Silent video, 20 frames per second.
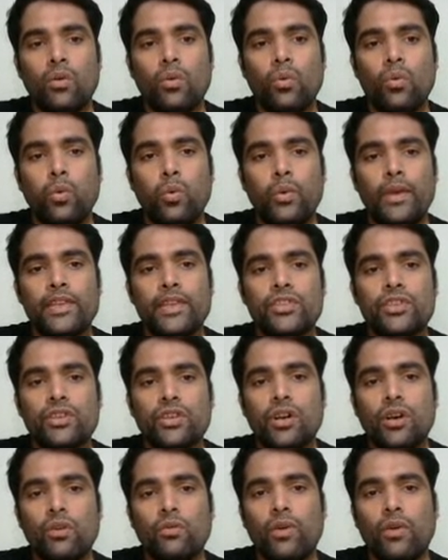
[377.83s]
Which
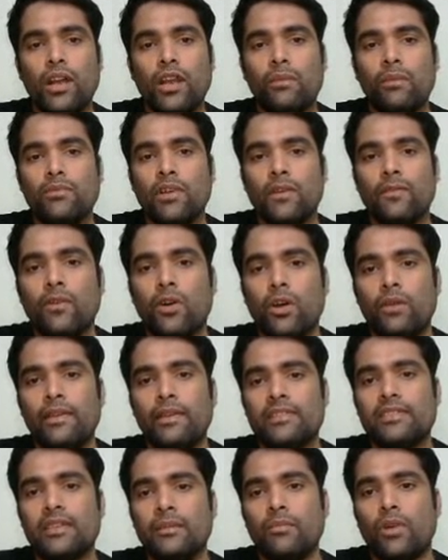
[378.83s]
one of the
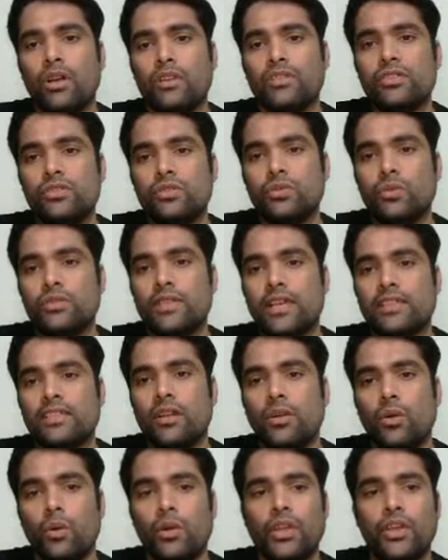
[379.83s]
following symbols is used as a
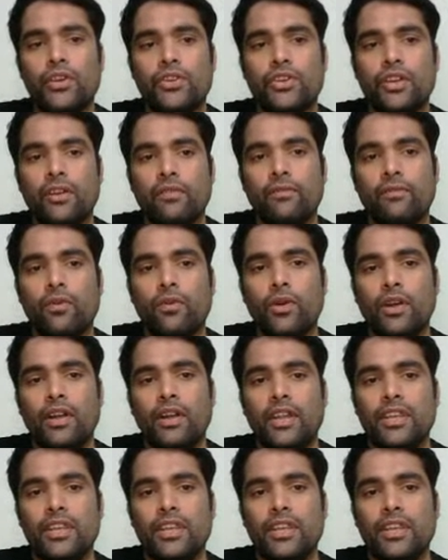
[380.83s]
notation for